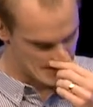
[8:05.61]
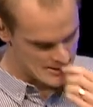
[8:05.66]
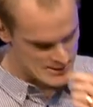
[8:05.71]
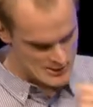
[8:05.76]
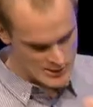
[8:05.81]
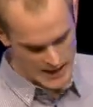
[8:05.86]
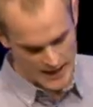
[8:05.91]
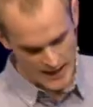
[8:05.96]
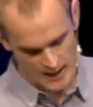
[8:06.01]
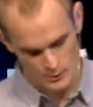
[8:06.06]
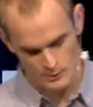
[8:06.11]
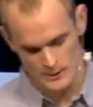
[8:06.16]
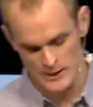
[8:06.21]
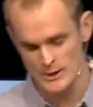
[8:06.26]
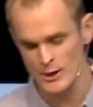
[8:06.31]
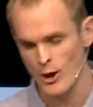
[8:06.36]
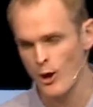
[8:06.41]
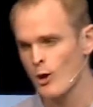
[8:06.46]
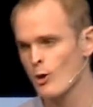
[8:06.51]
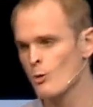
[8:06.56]
So, how do we
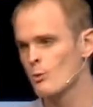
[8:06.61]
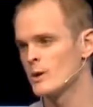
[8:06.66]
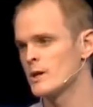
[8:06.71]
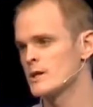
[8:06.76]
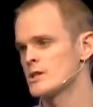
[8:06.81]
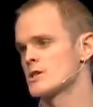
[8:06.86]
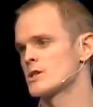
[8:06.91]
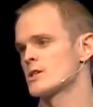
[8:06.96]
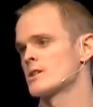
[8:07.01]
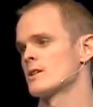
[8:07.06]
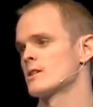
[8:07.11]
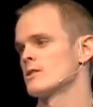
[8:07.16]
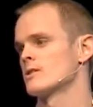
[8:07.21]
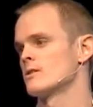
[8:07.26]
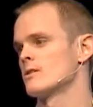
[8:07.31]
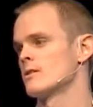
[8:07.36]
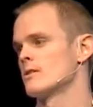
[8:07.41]
know which